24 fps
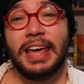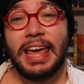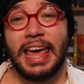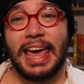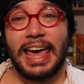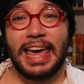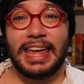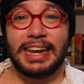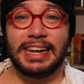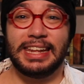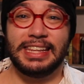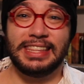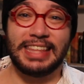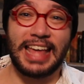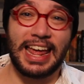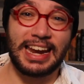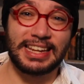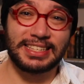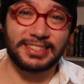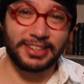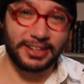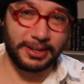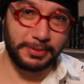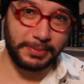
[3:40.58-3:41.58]
and that
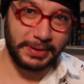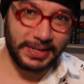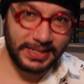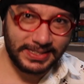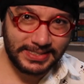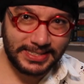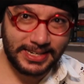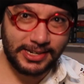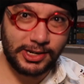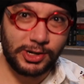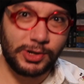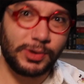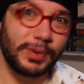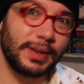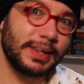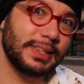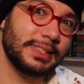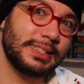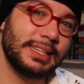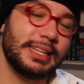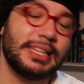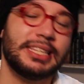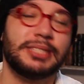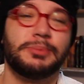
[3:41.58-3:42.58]
is going to be continuing
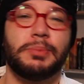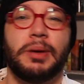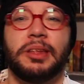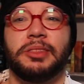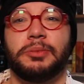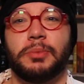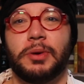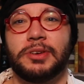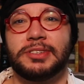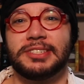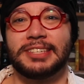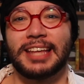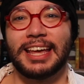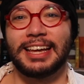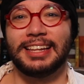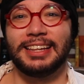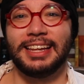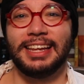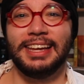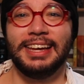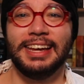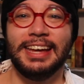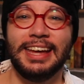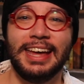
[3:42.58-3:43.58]
into this month most
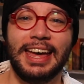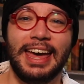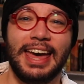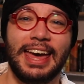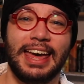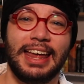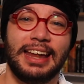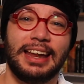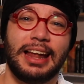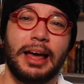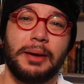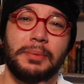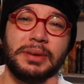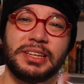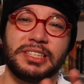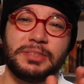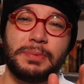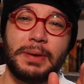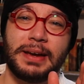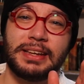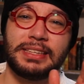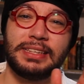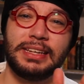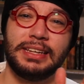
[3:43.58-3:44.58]
likely, and I'm
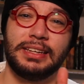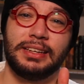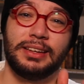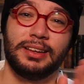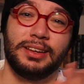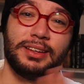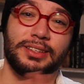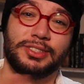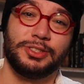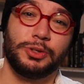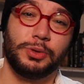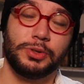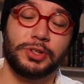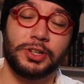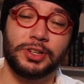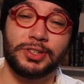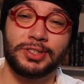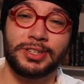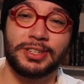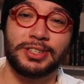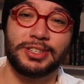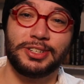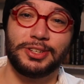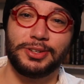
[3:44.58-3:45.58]
expecting Stuart
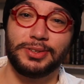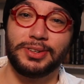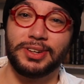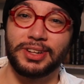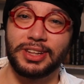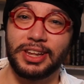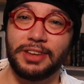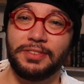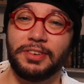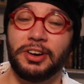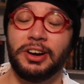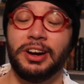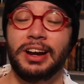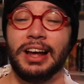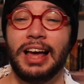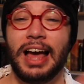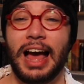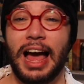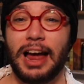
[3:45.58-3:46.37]
Turton to deliver.